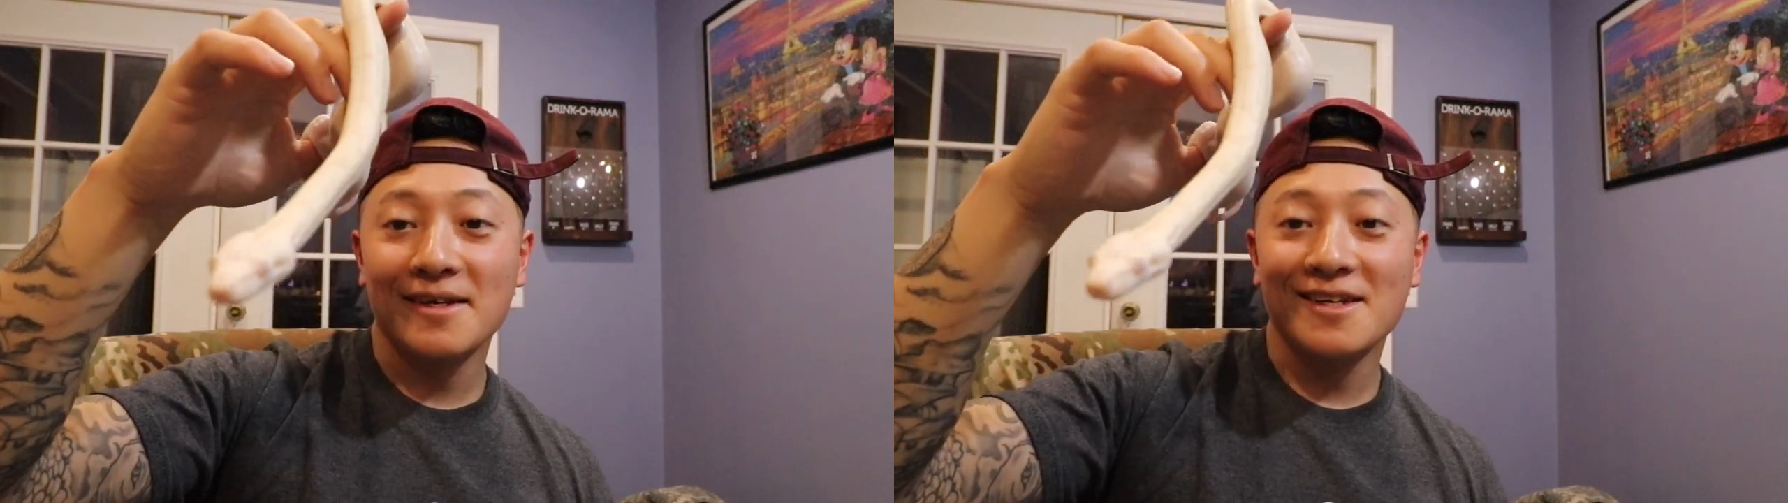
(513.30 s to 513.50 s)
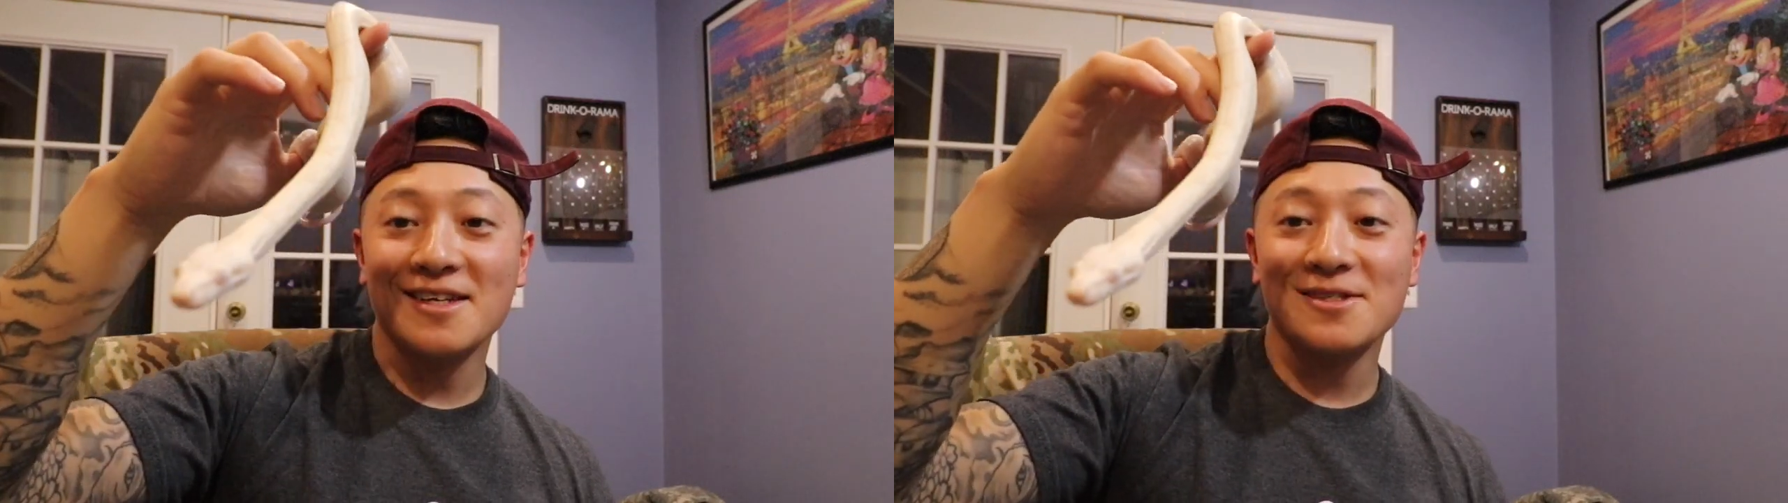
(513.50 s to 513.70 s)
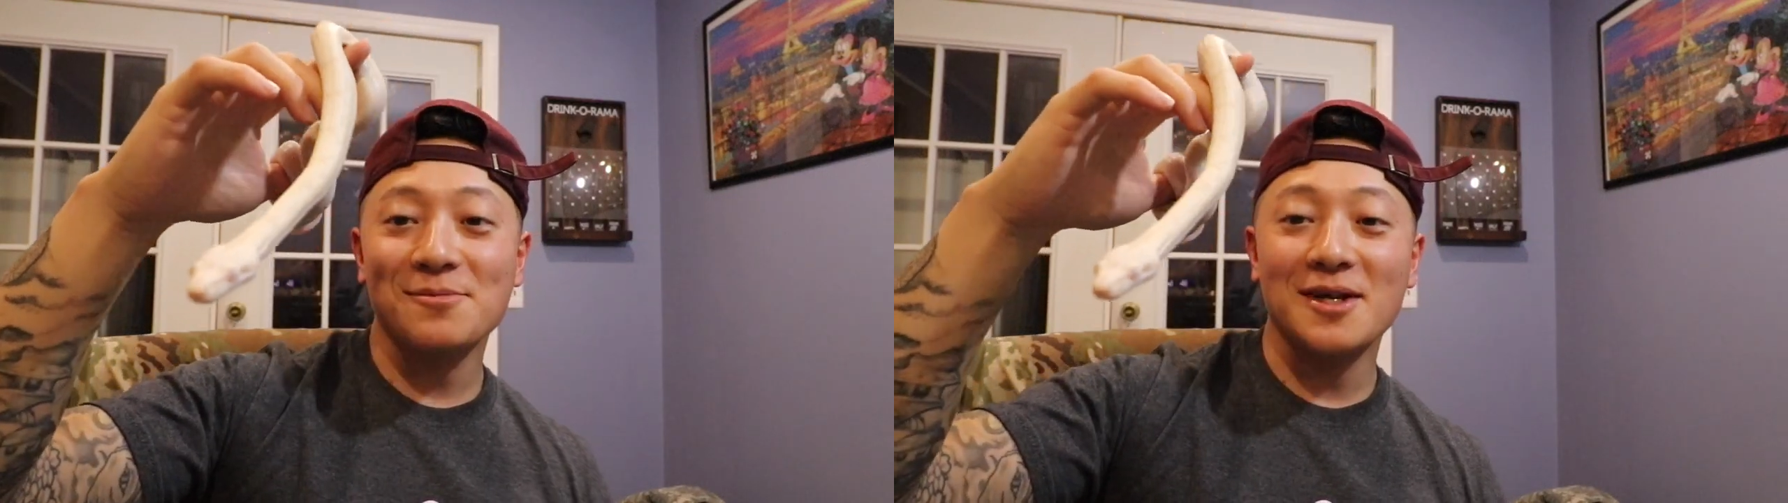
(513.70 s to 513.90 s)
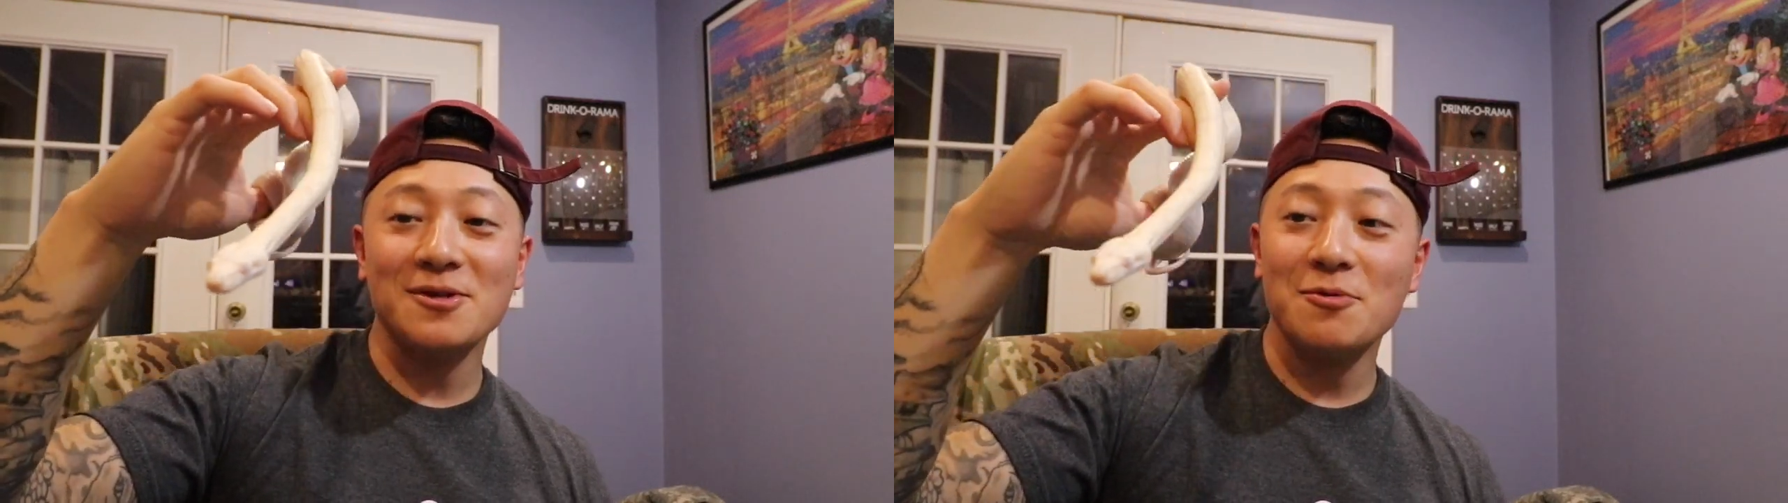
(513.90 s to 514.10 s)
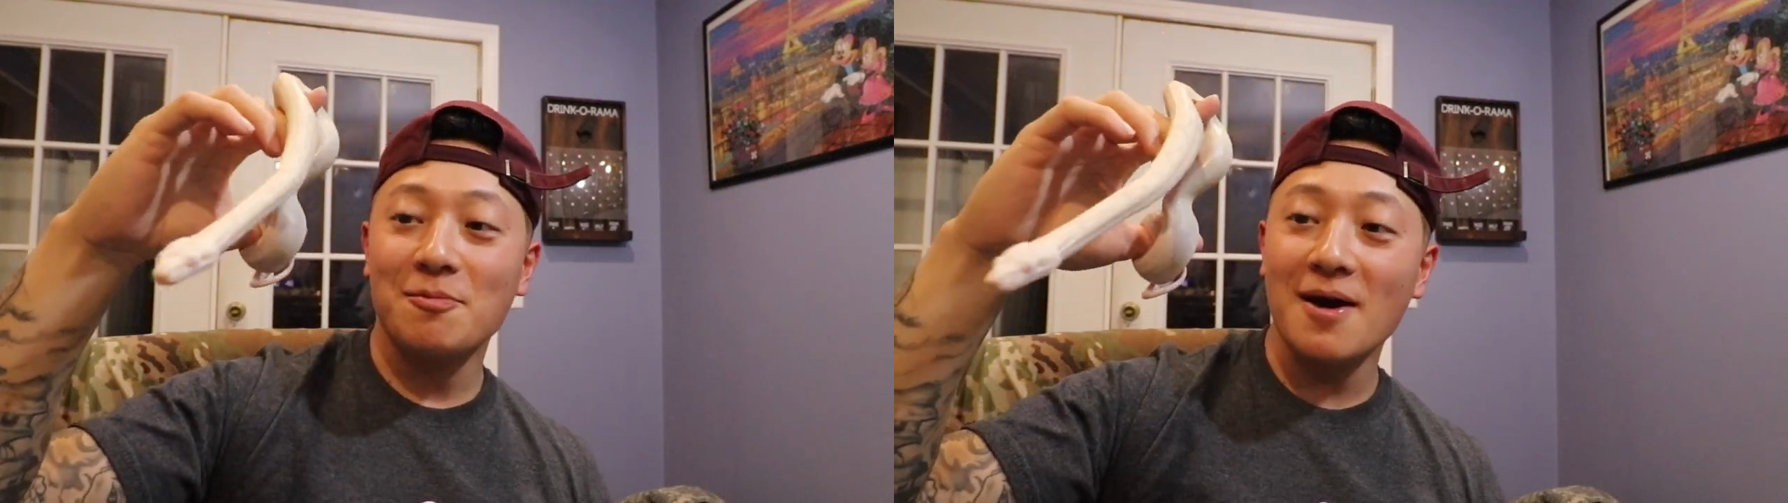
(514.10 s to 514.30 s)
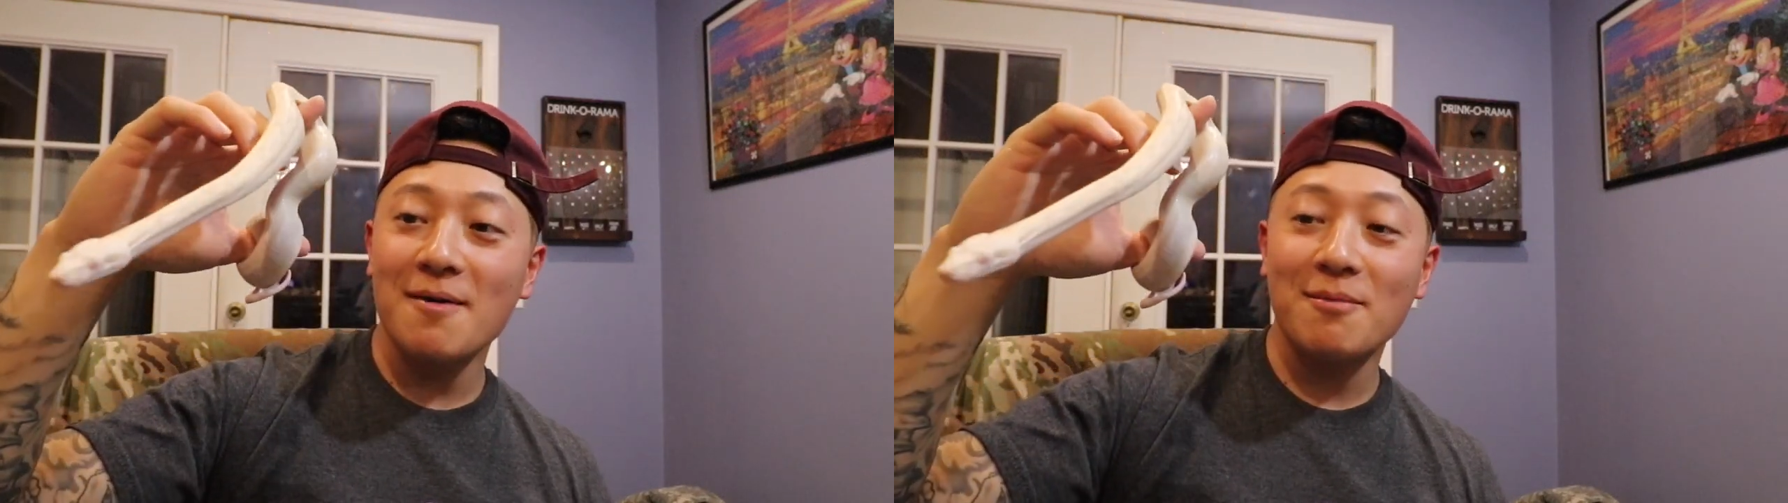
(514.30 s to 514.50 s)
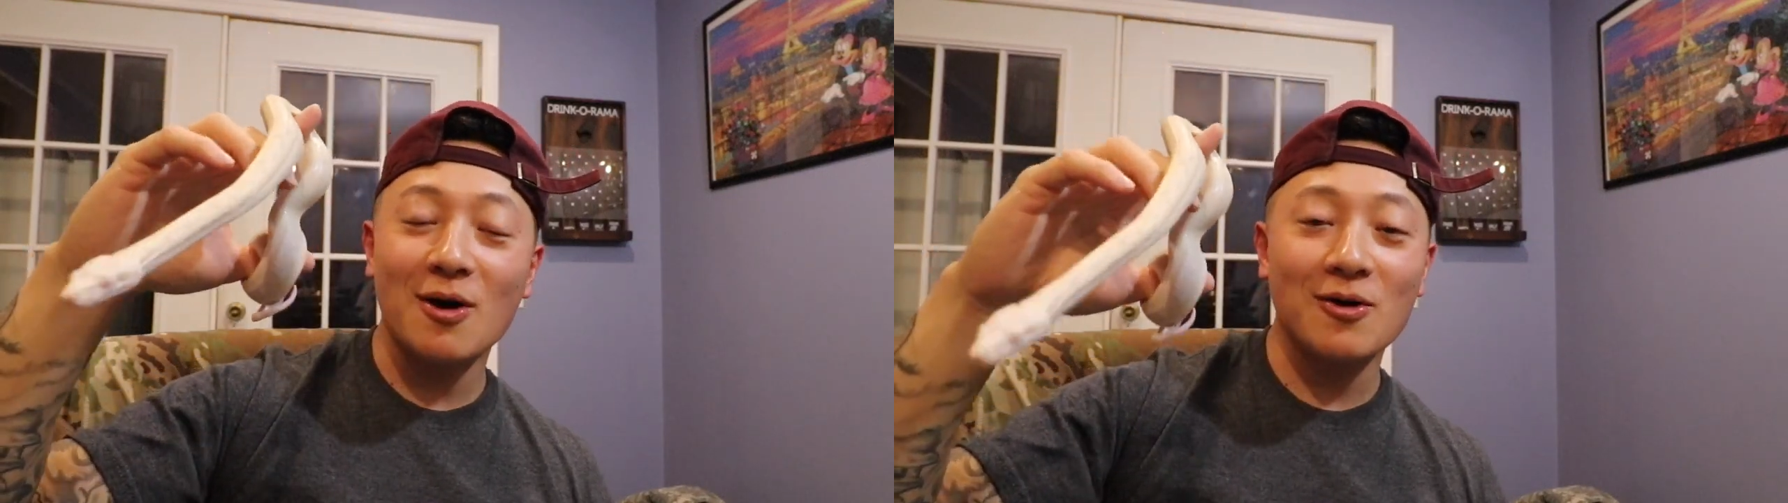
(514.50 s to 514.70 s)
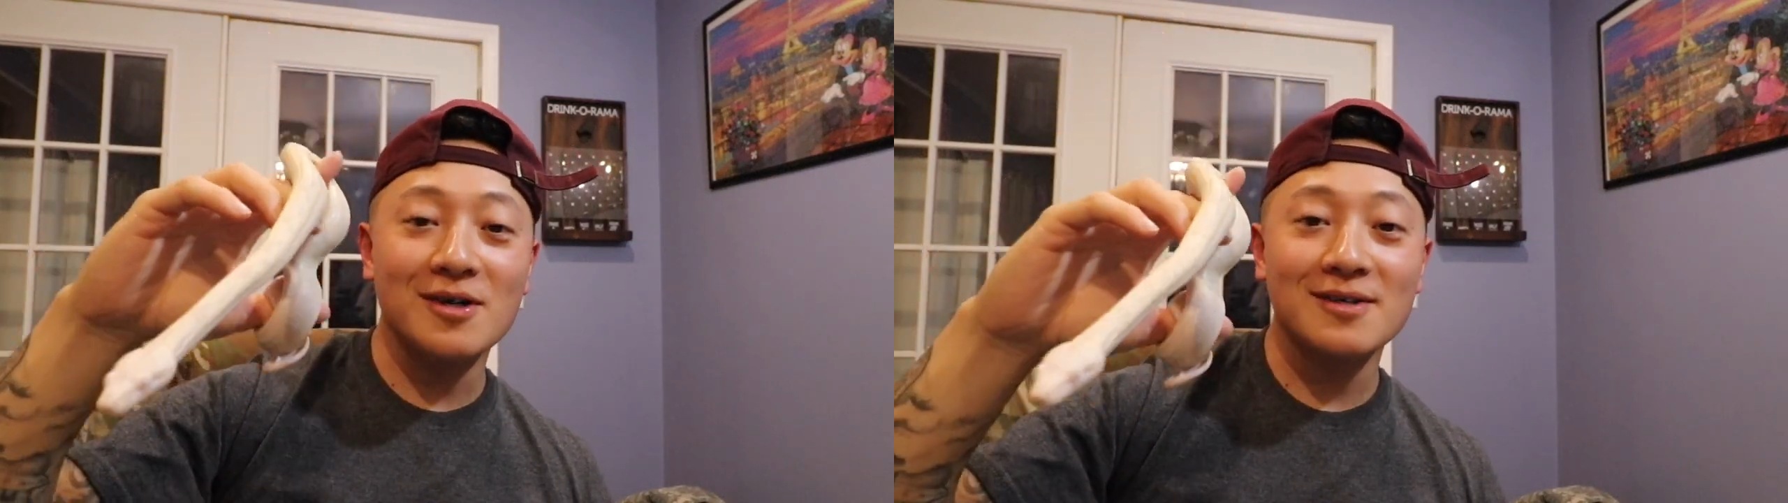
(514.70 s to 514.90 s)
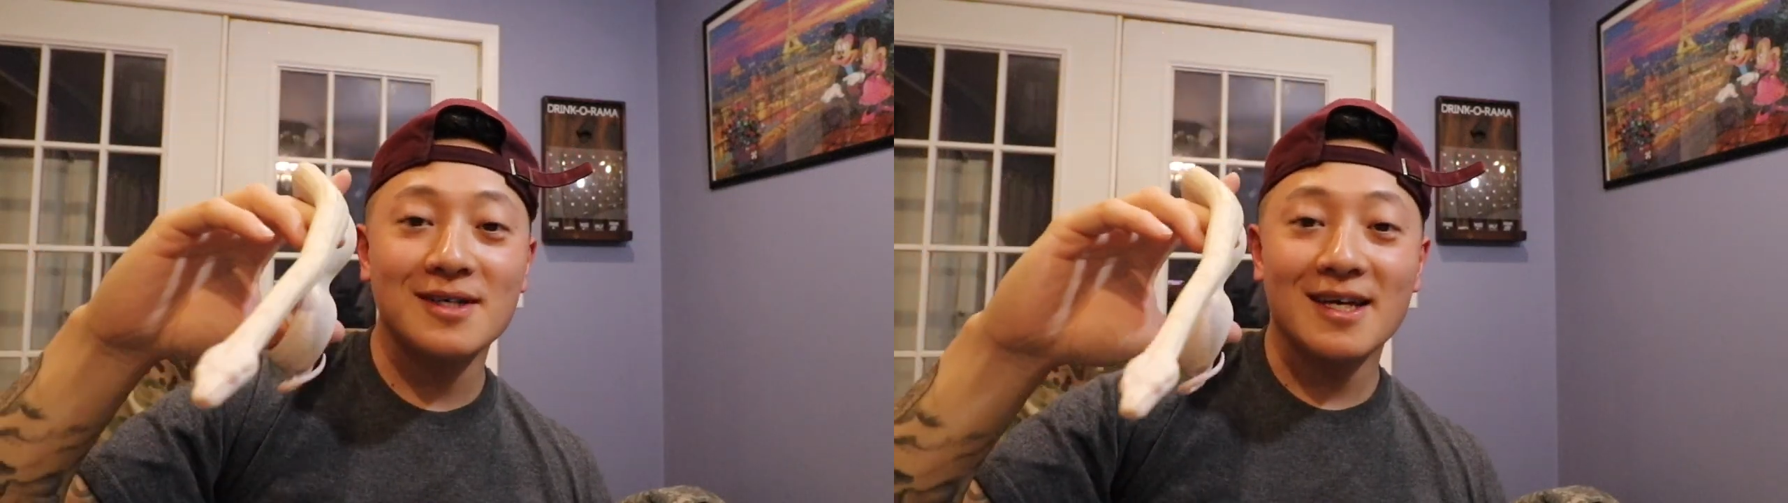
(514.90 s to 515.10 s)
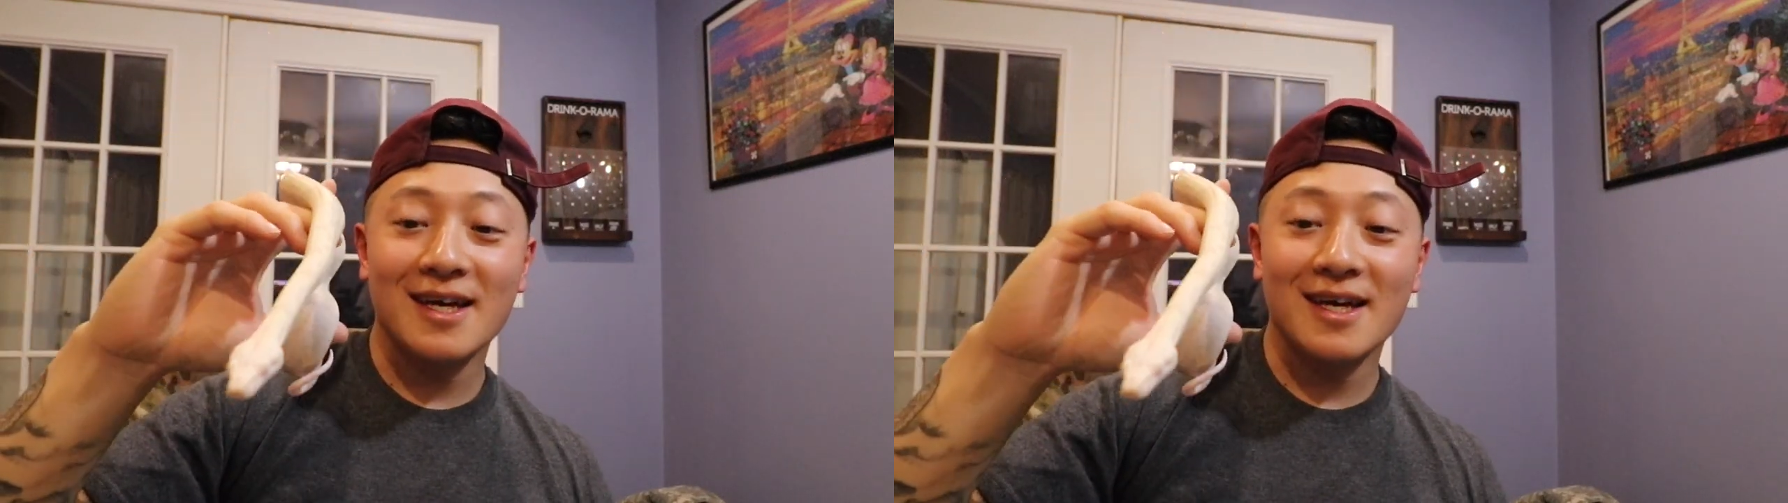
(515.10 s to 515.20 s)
Here's my new pet boa.